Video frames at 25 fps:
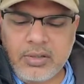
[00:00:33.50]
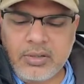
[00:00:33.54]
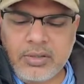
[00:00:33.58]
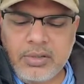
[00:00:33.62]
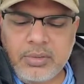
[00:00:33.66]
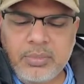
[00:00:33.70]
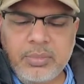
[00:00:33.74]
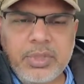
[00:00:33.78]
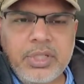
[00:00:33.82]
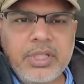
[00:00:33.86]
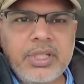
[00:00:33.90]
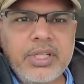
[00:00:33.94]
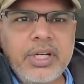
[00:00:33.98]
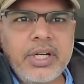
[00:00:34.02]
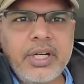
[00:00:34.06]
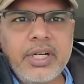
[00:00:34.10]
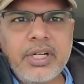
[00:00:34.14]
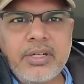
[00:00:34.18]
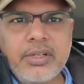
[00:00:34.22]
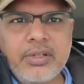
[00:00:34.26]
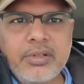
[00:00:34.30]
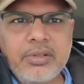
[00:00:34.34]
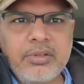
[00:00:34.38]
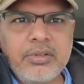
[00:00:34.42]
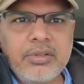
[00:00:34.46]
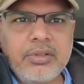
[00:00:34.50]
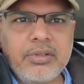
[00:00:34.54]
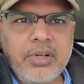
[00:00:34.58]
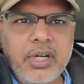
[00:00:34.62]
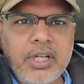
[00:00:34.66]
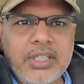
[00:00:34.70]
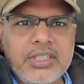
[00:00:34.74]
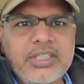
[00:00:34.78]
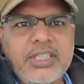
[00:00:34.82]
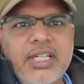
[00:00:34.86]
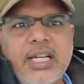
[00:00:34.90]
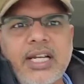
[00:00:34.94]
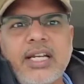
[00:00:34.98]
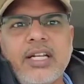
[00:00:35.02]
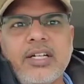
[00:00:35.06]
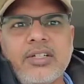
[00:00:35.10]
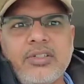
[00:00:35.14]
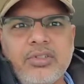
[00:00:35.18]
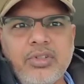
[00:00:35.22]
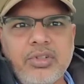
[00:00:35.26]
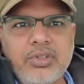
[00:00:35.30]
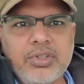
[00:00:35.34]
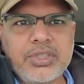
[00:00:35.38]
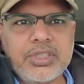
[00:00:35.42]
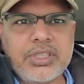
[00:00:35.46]
immigrated to Australia at
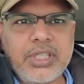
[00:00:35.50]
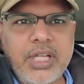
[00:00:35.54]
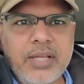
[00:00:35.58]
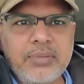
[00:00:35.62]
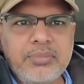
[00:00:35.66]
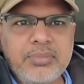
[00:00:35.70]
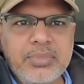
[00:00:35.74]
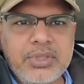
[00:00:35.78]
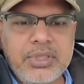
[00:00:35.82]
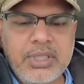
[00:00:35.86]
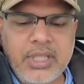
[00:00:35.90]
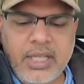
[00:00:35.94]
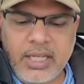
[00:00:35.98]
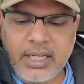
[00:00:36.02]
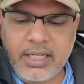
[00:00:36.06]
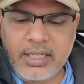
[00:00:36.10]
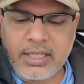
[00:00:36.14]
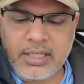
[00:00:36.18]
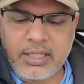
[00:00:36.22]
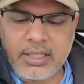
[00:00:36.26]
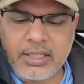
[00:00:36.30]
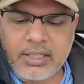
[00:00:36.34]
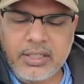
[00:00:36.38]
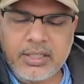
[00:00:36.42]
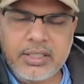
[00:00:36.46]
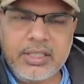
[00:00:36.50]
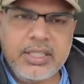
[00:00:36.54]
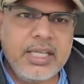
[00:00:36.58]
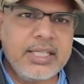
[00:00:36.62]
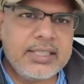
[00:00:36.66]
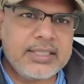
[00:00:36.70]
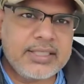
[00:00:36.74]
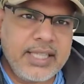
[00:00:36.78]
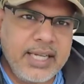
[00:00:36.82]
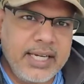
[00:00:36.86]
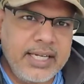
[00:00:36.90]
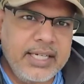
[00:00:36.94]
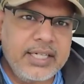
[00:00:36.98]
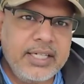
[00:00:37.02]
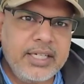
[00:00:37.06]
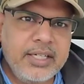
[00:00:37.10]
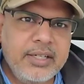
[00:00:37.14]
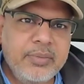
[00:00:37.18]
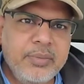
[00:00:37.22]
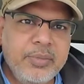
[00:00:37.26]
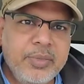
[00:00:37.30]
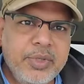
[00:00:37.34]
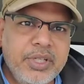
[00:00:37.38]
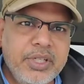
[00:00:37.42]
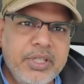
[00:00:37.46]
those times, and he has guided
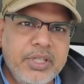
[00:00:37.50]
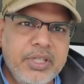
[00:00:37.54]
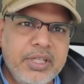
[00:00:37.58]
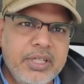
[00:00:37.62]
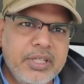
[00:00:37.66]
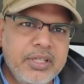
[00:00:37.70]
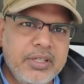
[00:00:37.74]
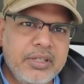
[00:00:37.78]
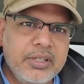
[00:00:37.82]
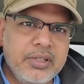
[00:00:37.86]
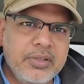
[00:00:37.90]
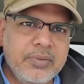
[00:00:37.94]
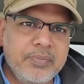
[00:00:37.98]
me, and